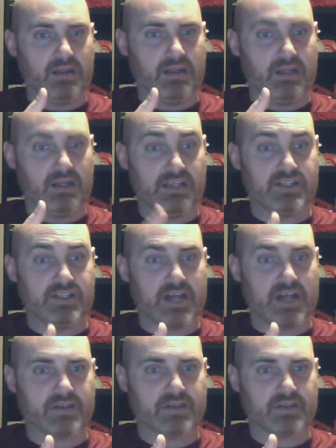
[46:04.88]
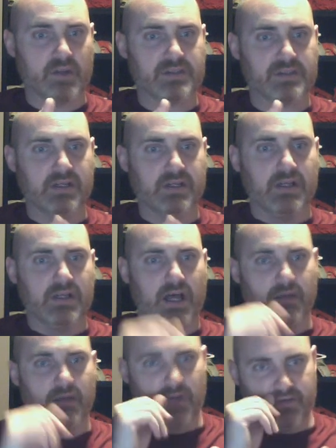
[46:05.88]
in the JavaScript.
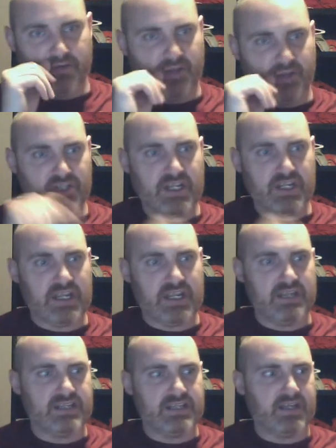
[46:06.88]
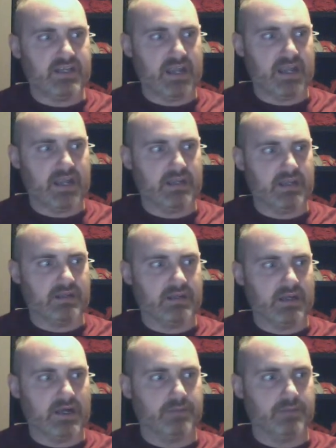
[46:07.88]
A fellow GDE did a
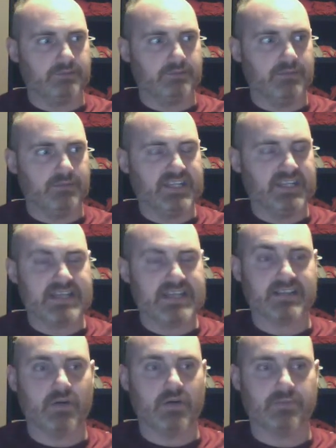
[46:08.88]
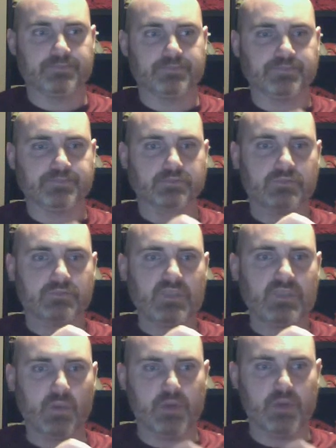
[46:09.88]
tic-tac-toe, where you
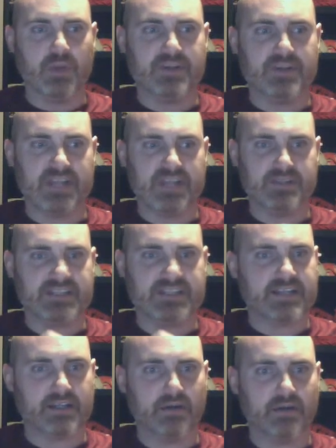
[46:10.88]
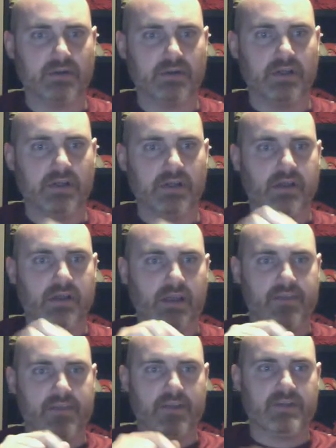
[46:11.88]
play a bunch of games tic-tac-toe, and then you
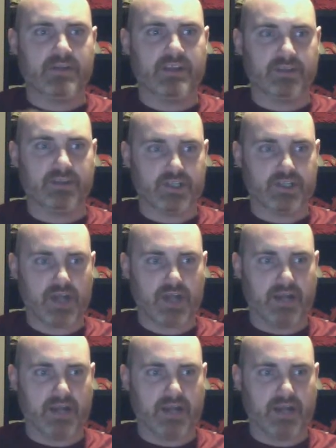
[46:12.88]
tell it to train.